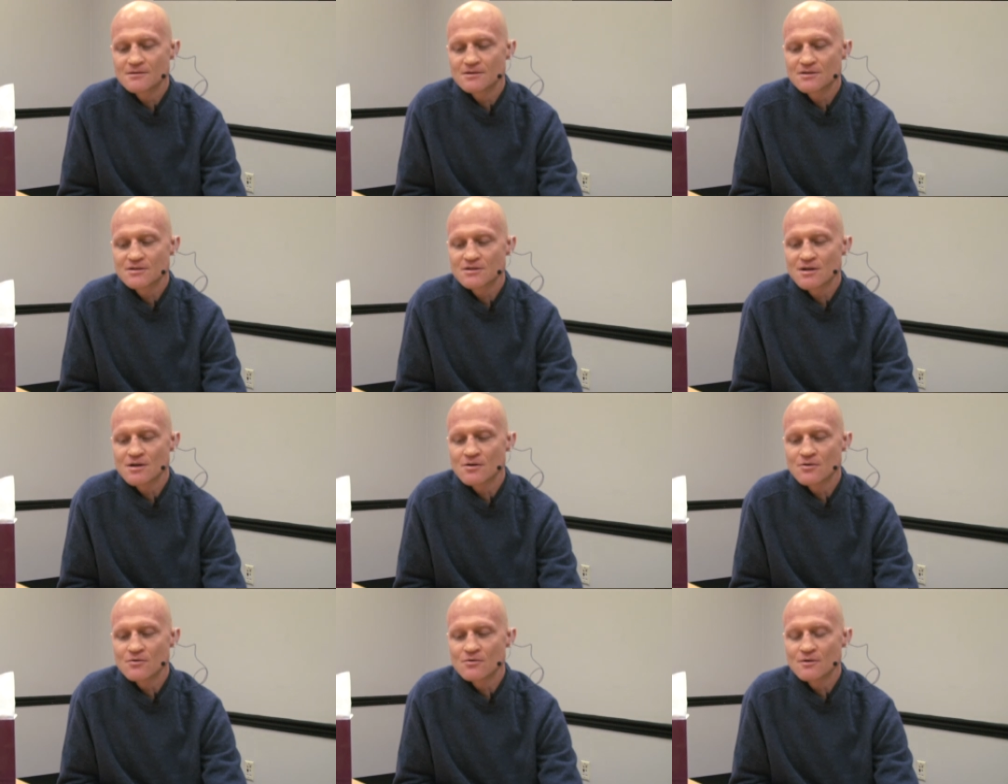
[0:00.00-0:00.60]

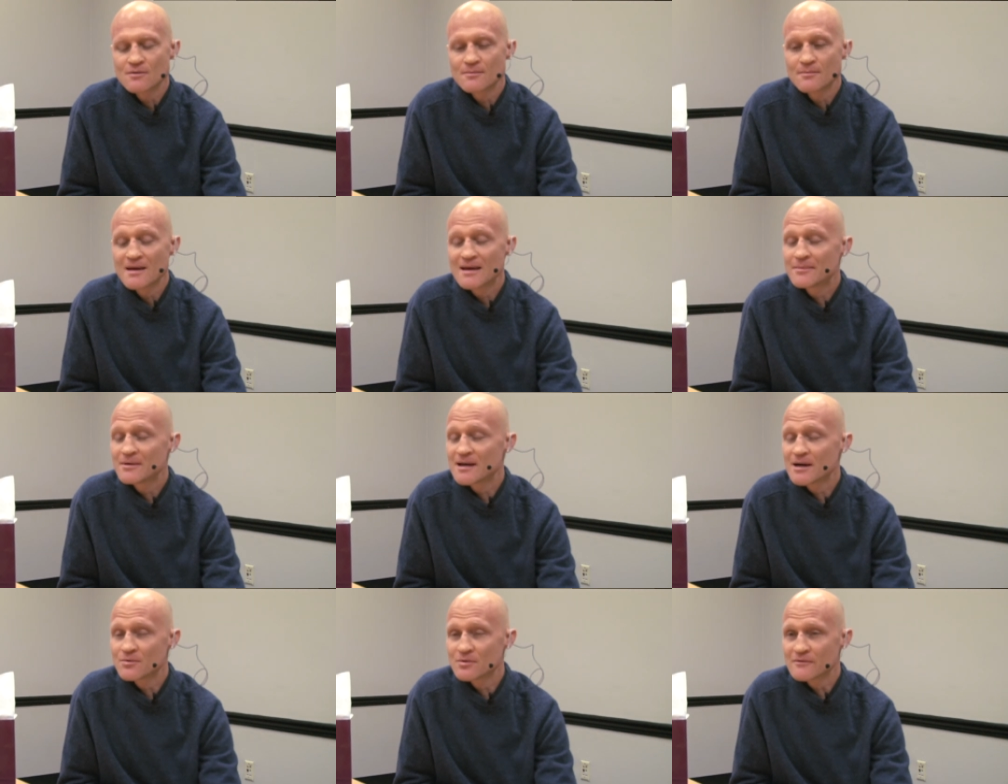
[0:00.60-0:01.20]
so
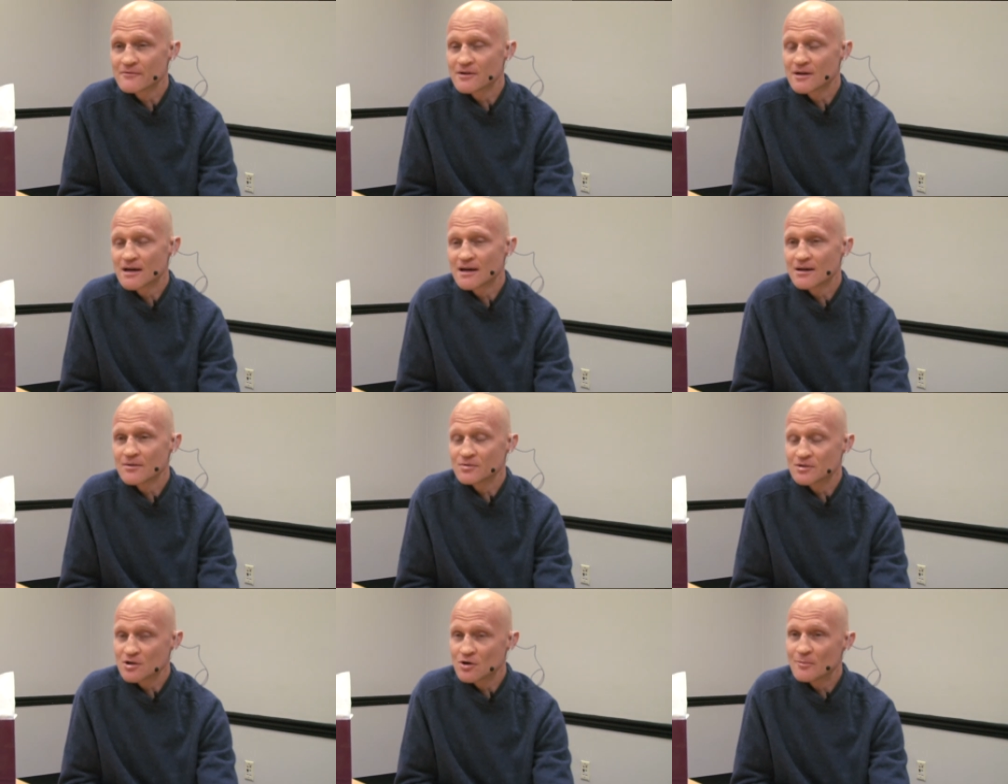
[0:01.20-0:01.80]
maybe I would
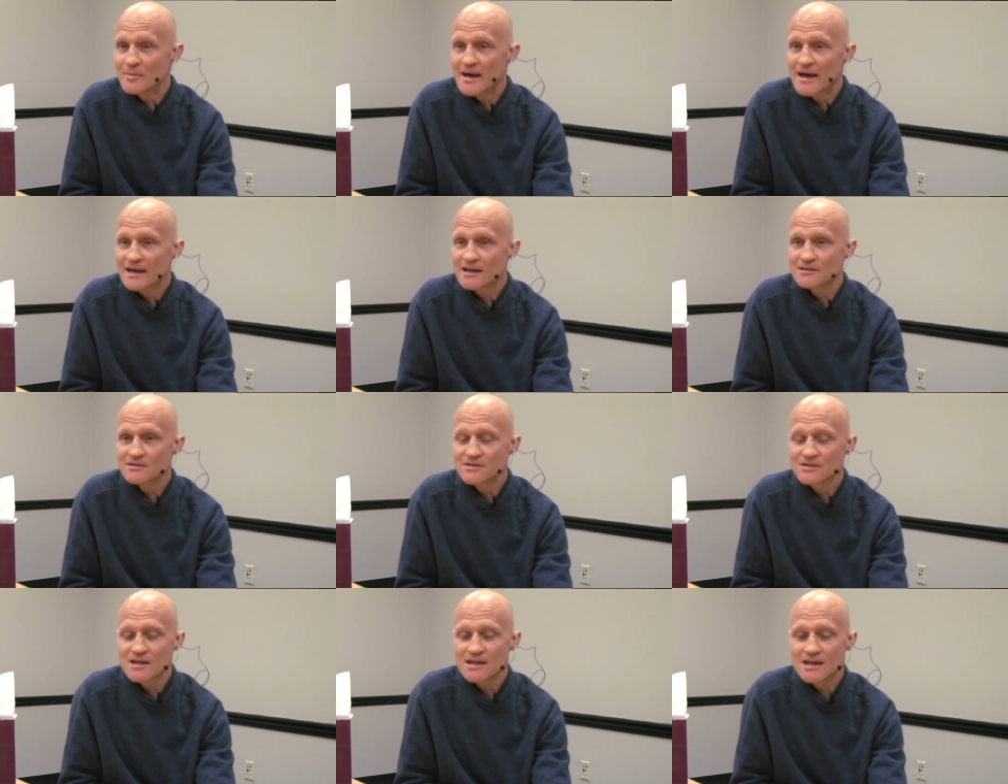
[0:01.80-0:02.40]
I would go
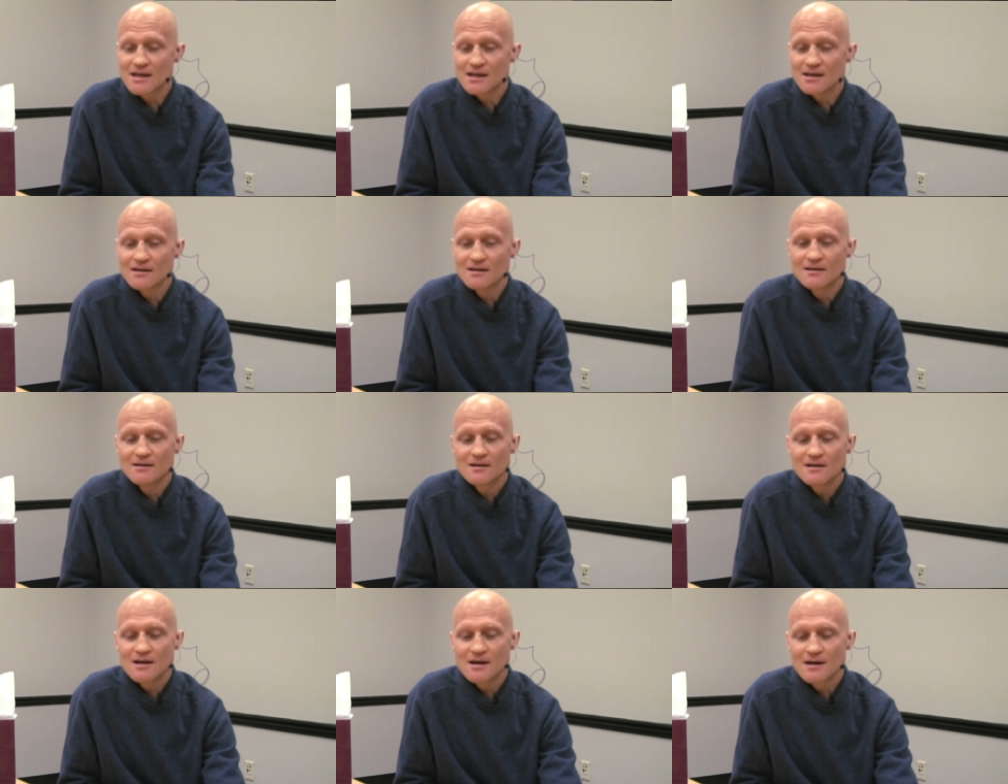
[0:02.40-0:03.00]
back and say,
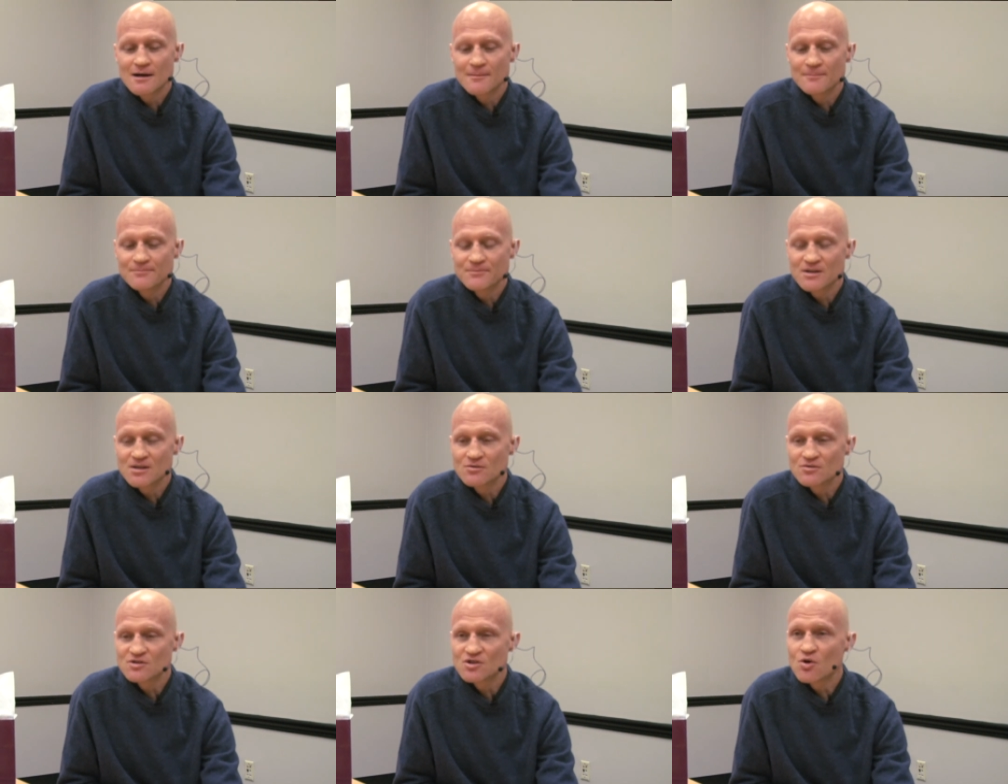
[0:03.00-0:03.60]
um,
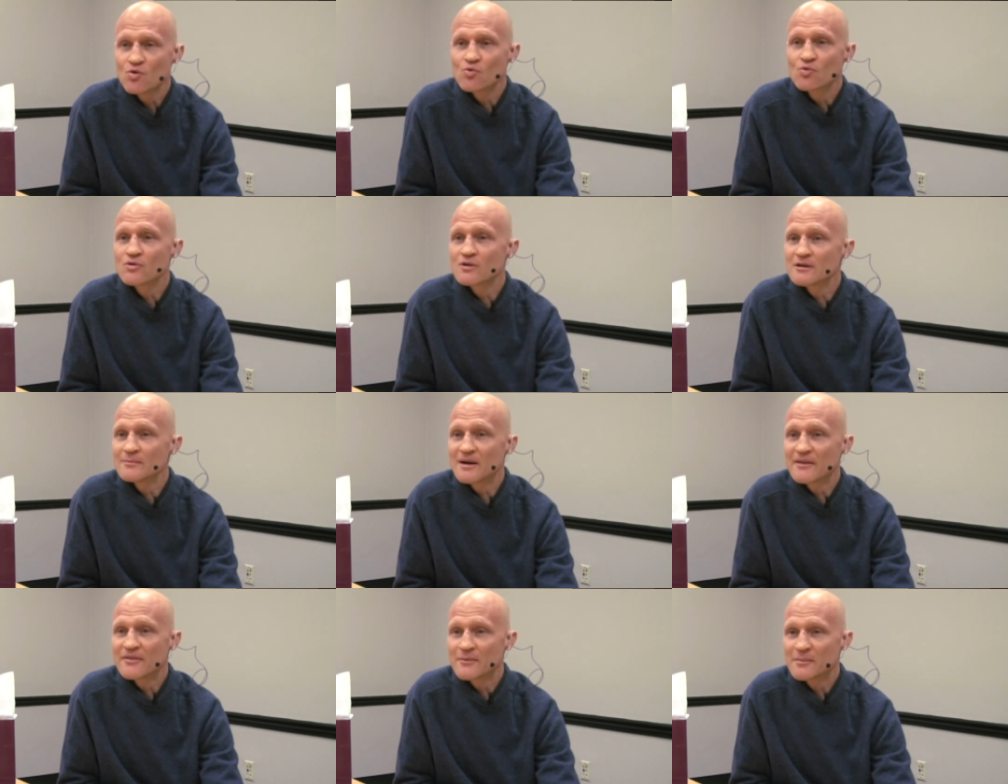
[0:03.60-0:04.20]
you know, don't
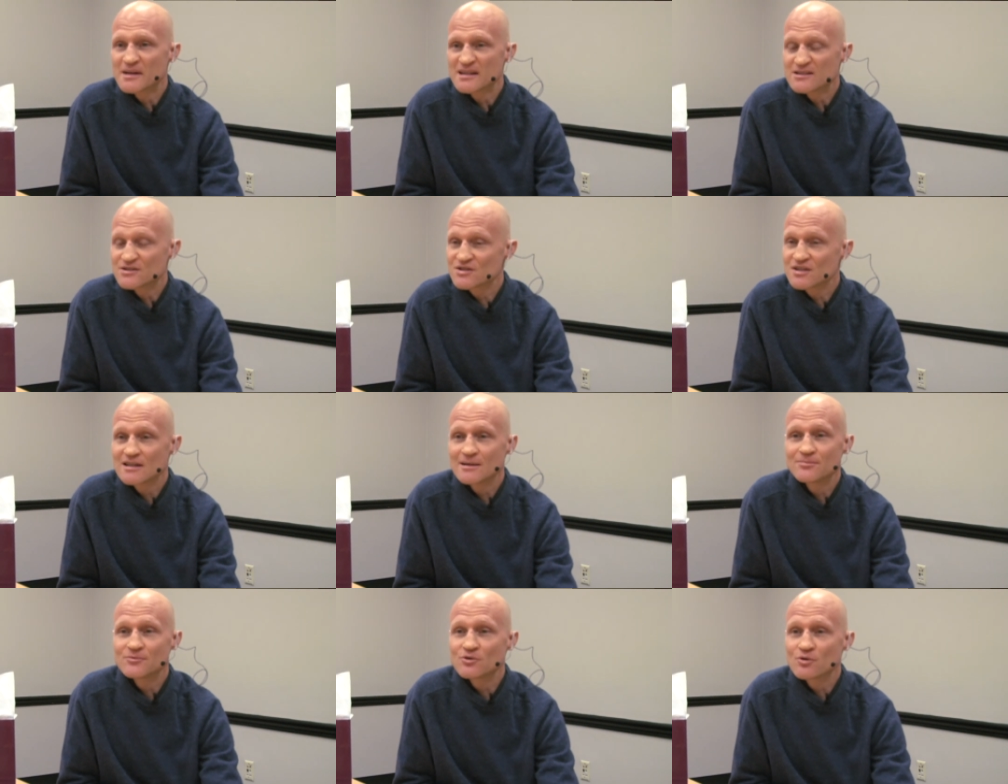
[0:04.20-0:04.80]
worry about the money.
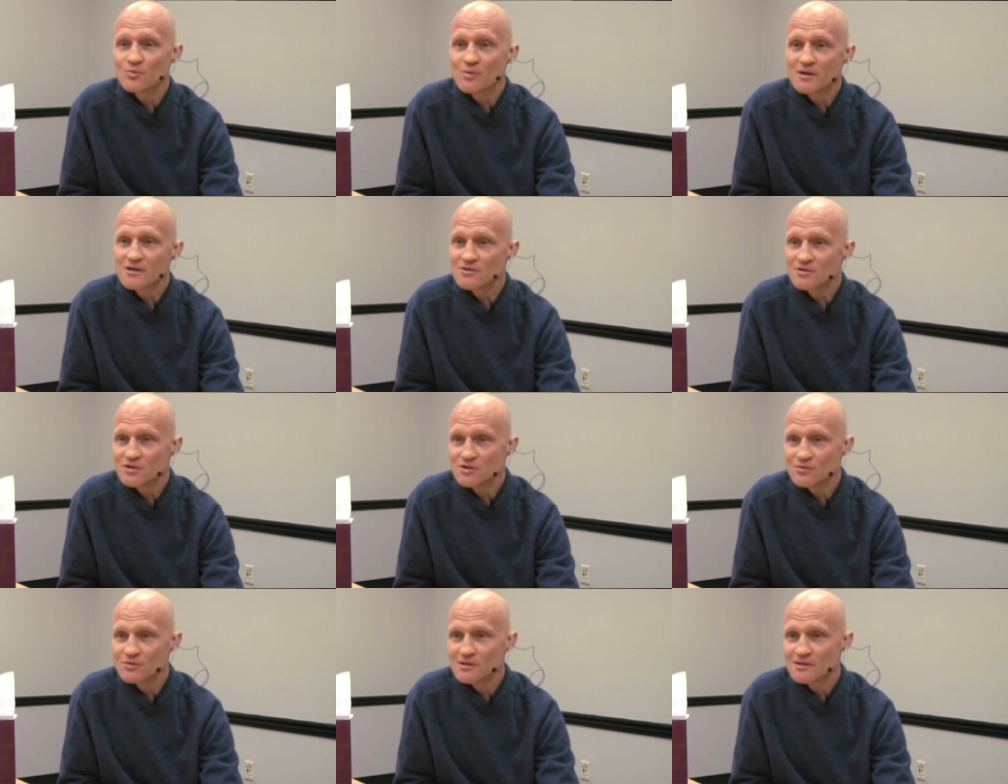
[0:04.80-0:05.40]
Just keep doing what
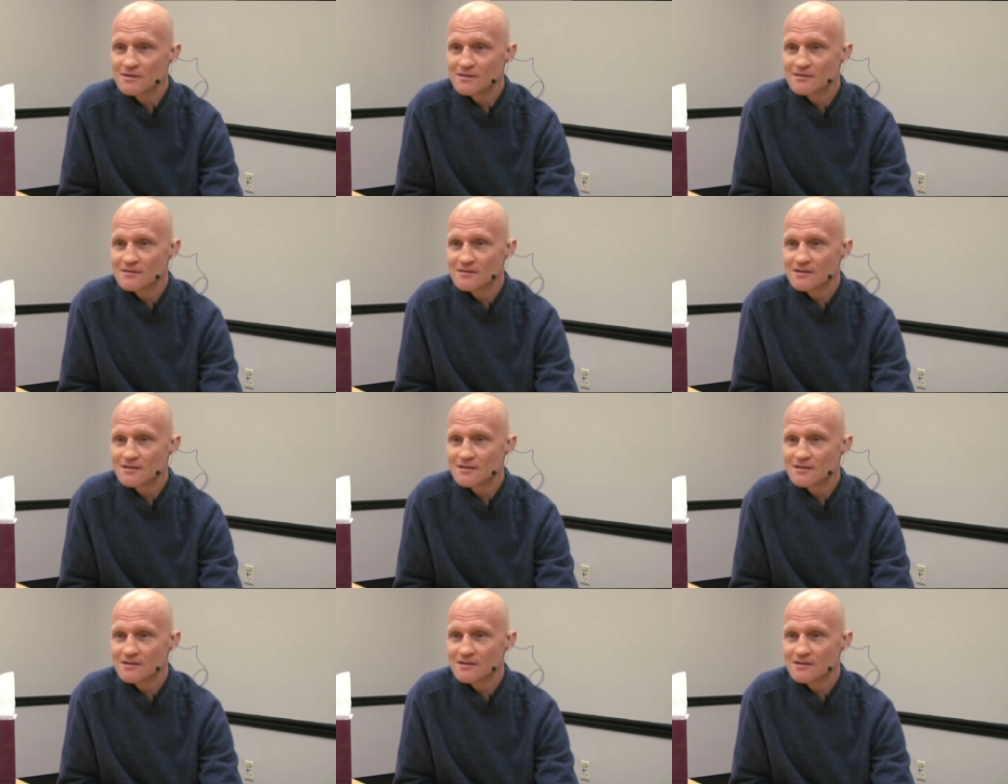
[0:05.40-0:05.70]
you're doing.